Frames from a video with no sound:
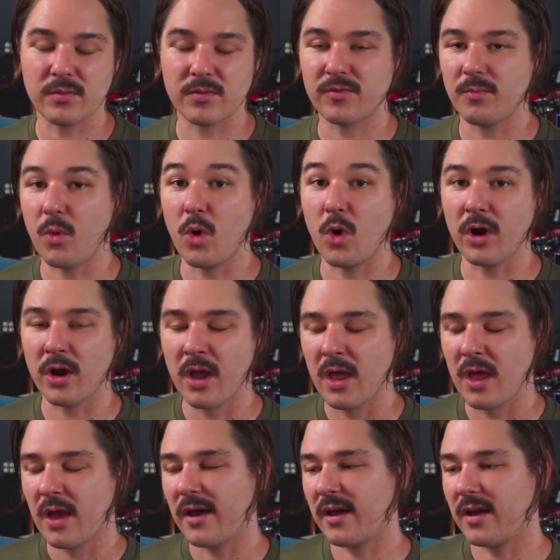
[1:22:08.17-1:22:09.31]
more
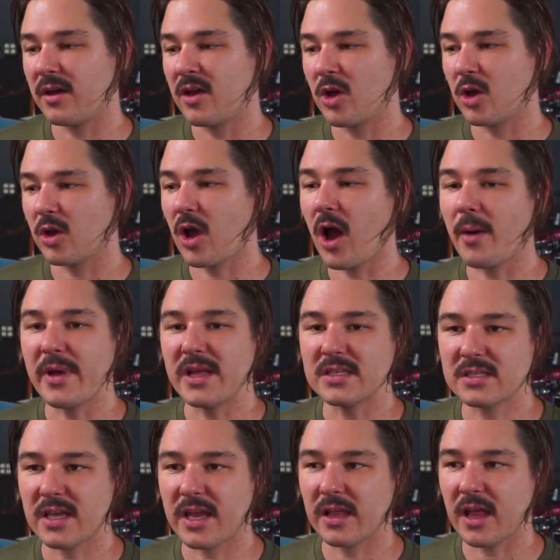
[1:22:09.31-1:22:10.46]
comments
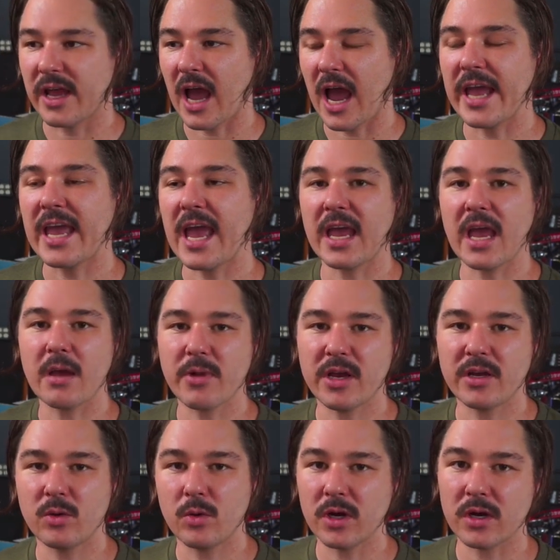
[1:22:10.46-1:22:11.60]
saying like, I can't get mine to
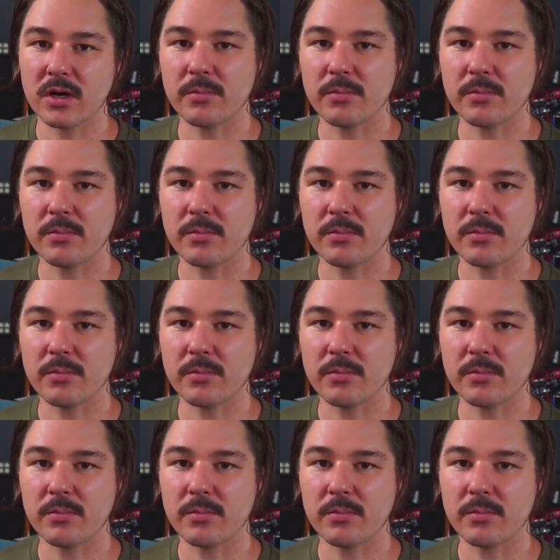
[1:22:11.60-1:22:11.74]
work.